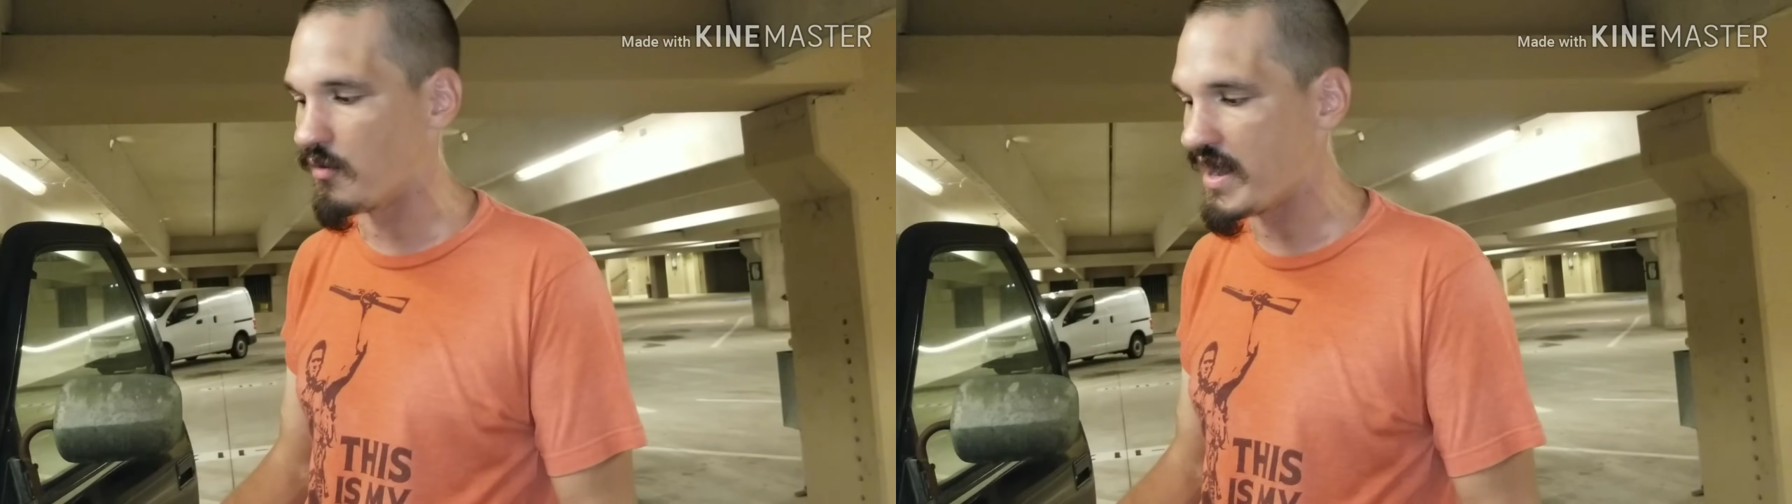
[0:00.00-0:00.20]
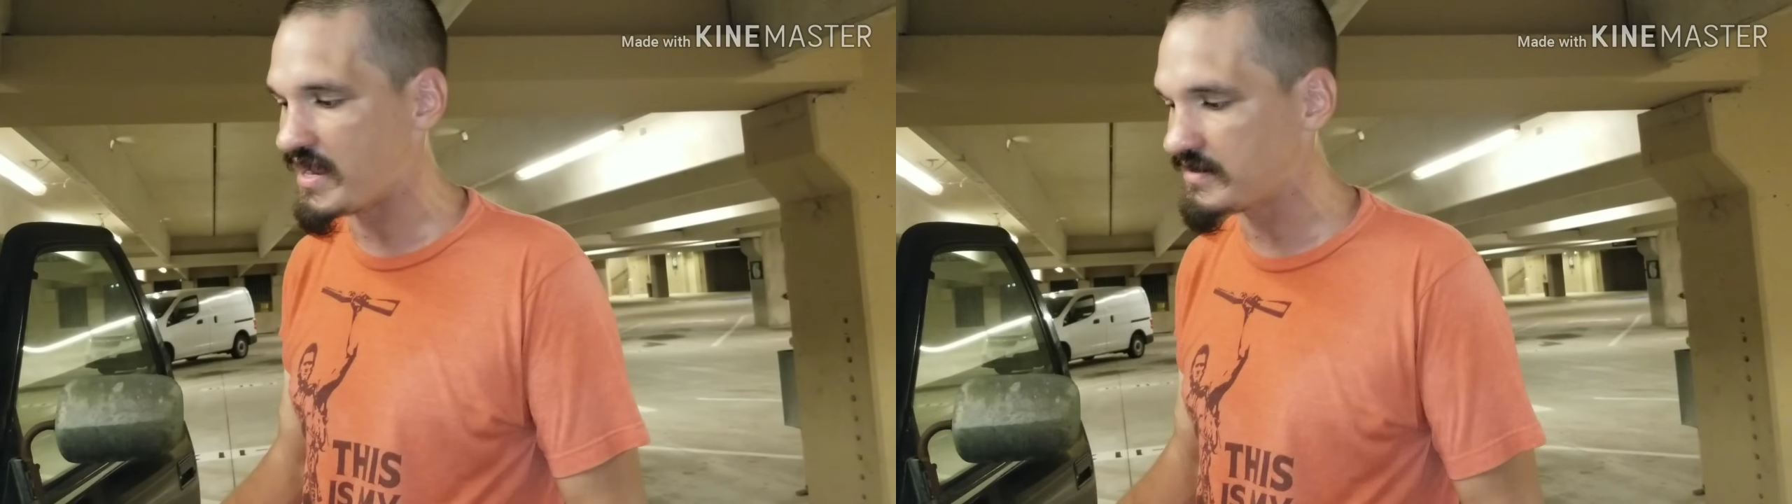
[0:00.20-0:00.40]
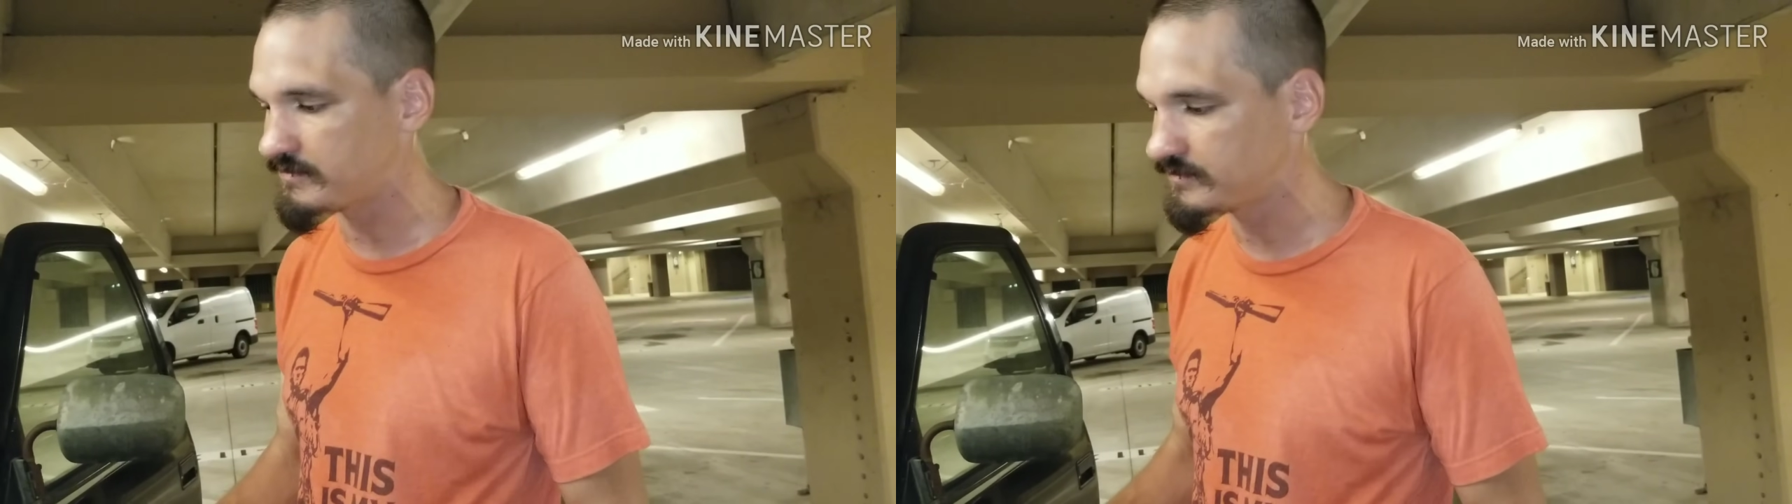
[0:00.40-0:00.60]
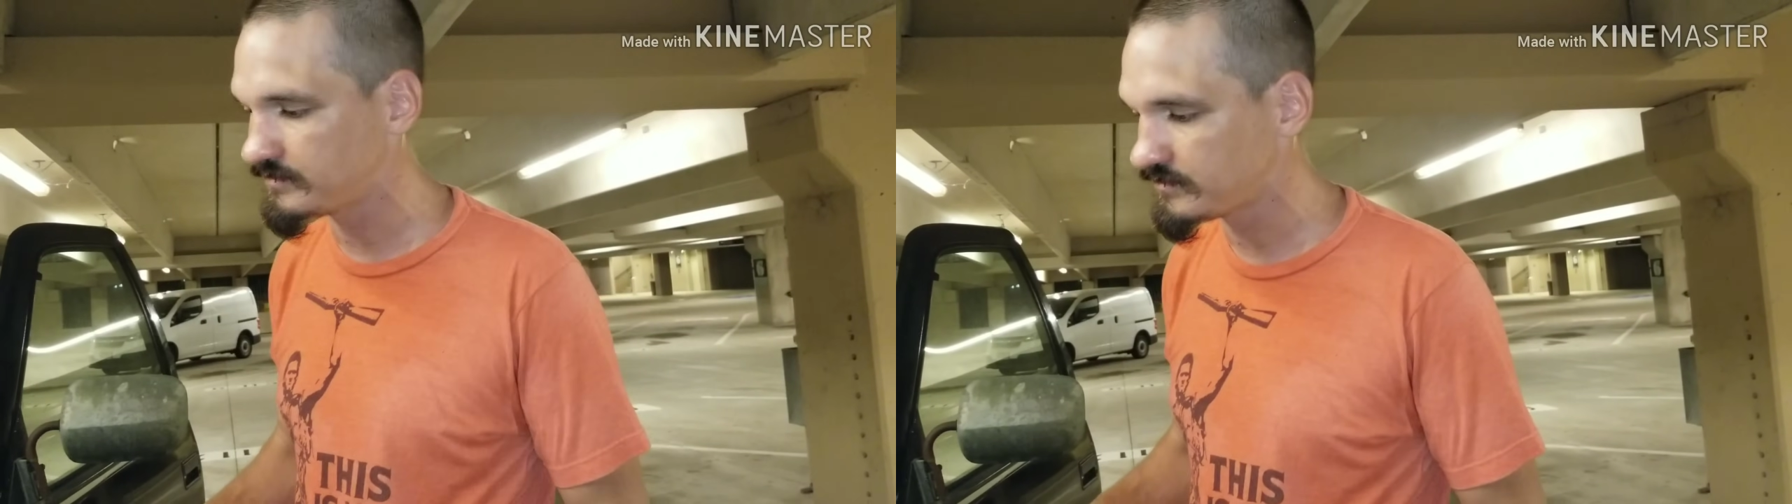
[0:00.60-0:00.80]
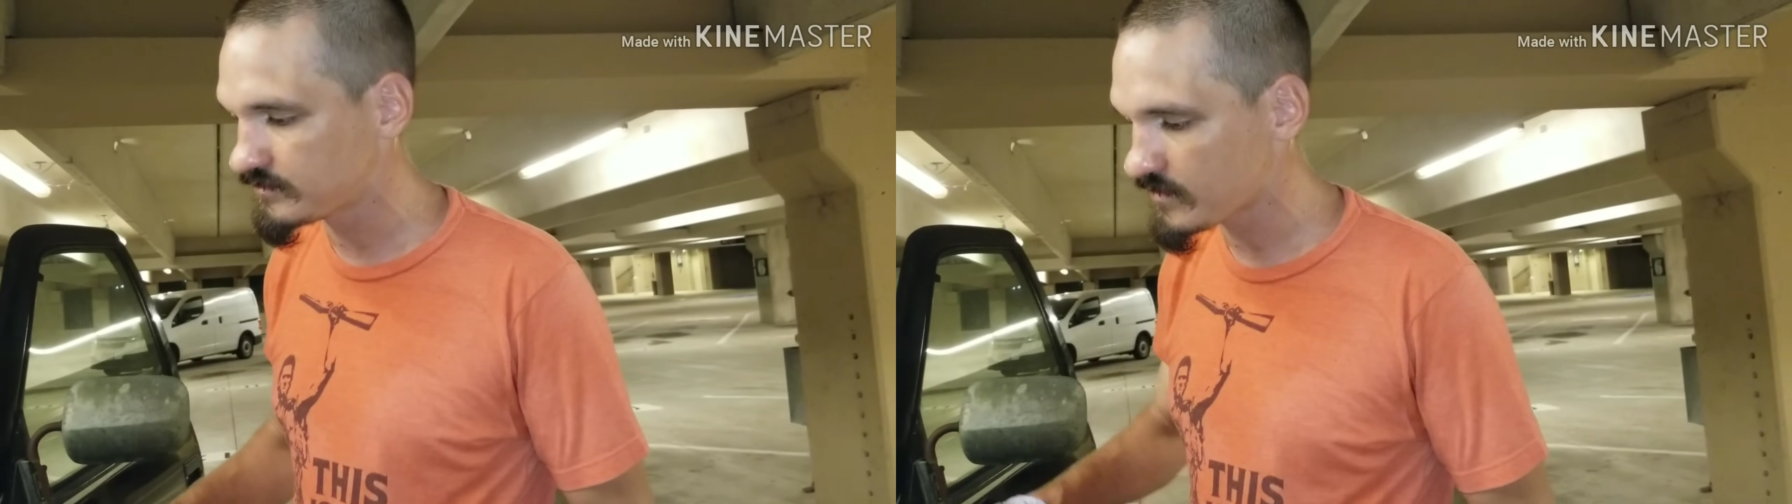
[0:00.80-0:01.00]
away.
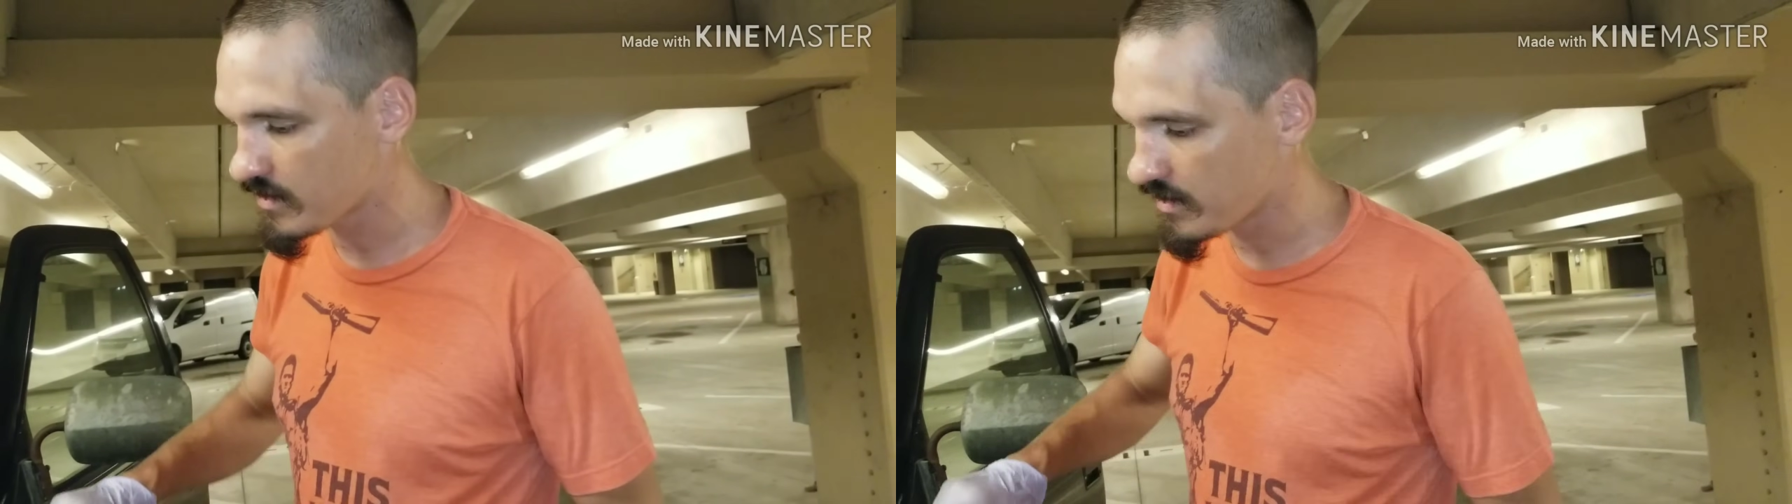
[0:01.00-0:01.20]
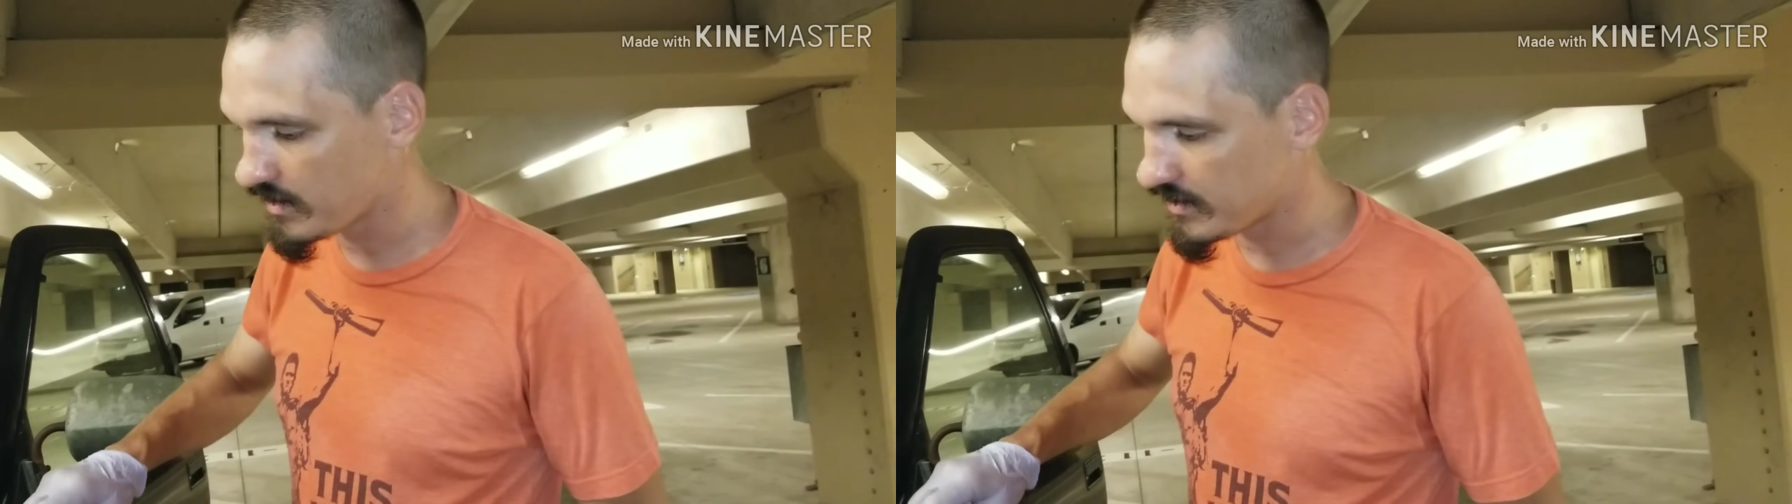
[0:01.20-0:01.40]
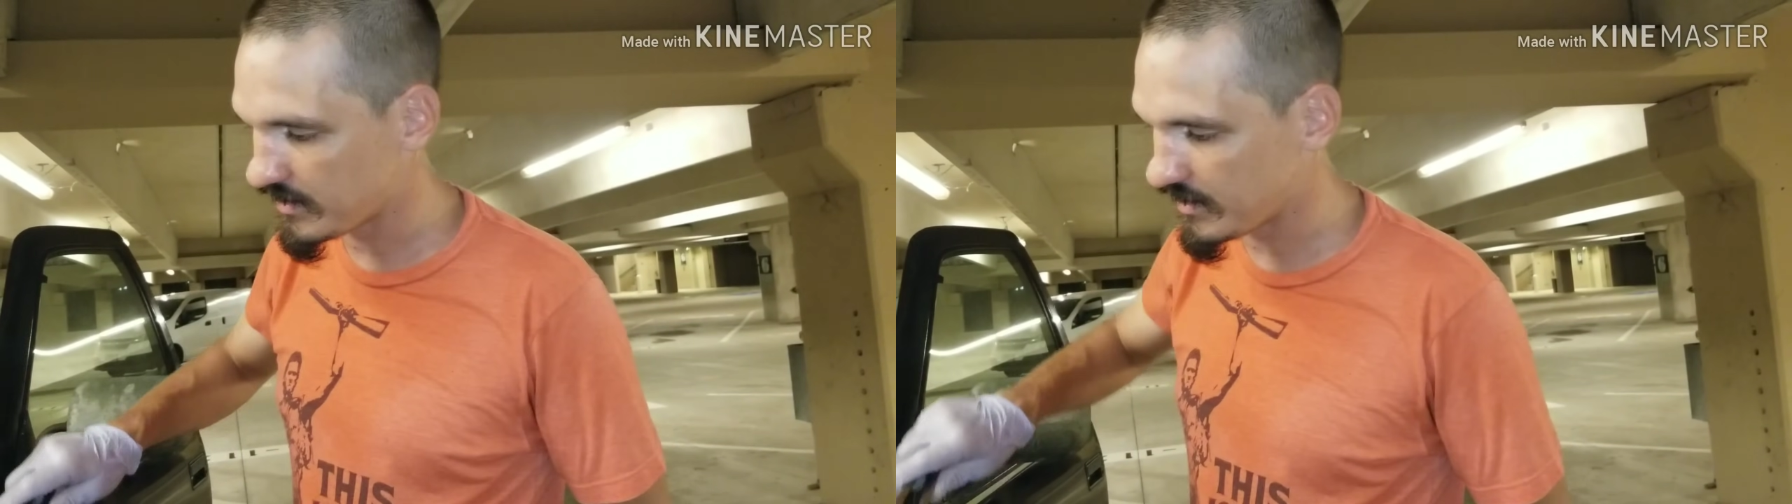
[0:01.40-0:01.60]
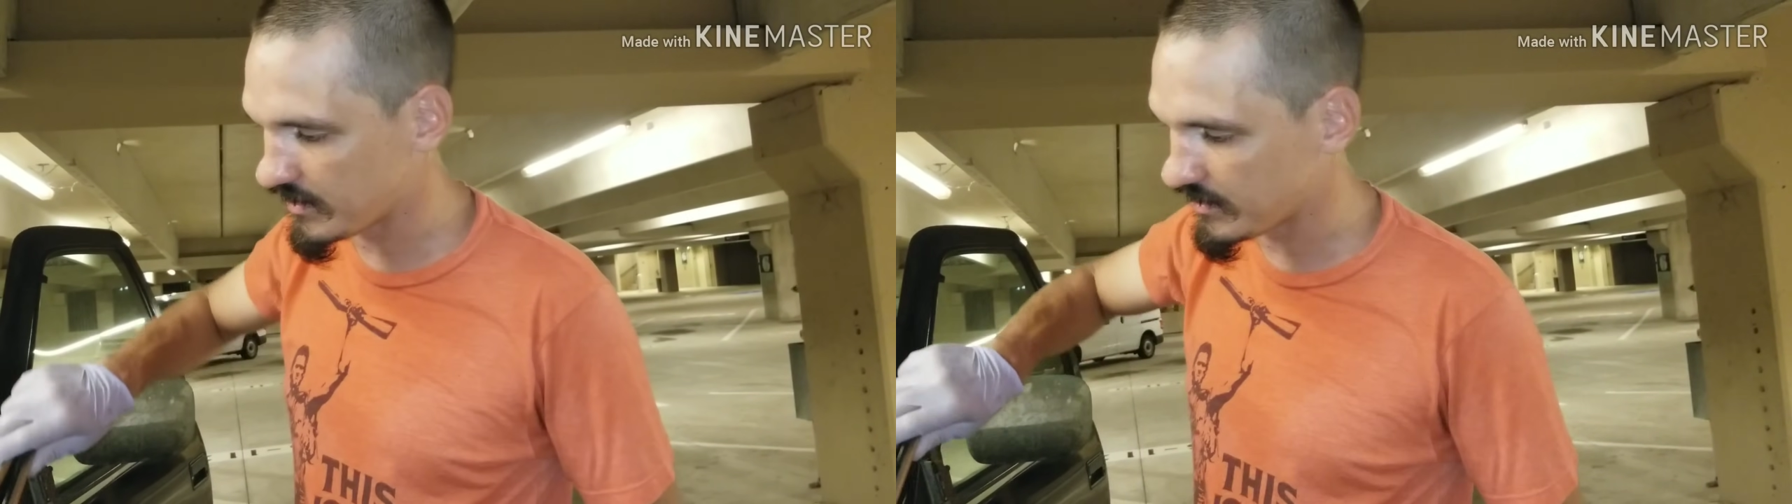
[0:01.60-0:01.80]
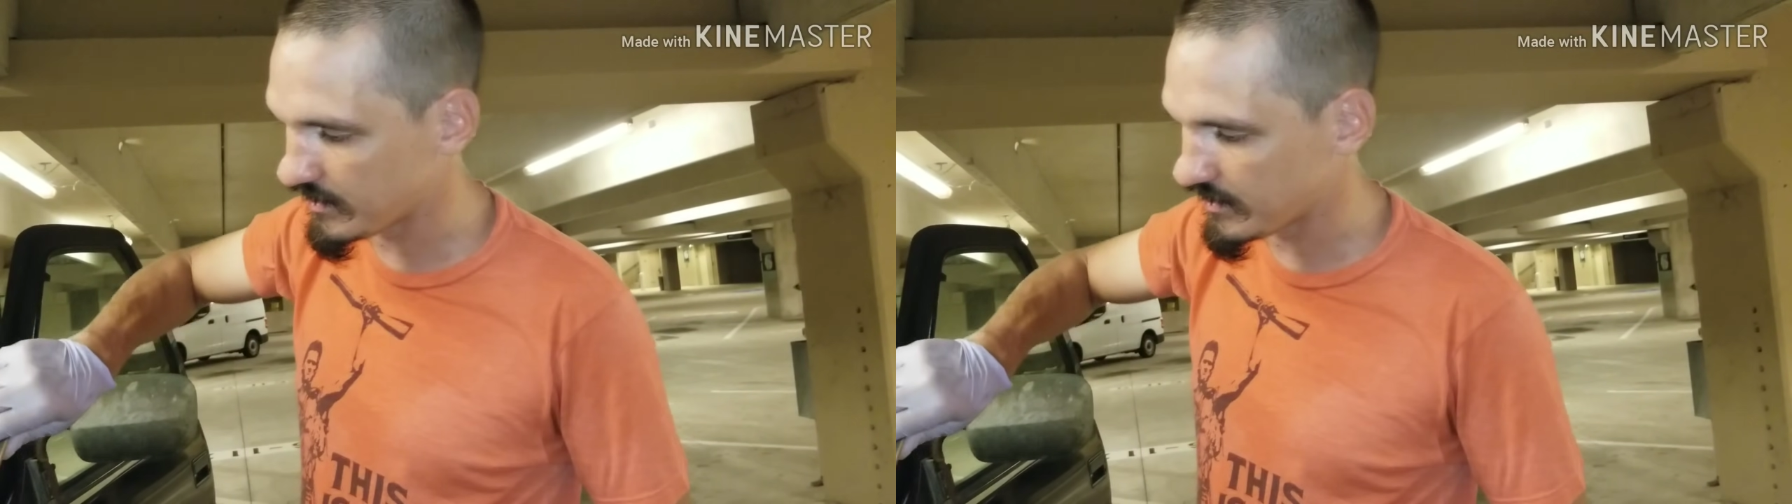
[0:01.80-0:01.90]
And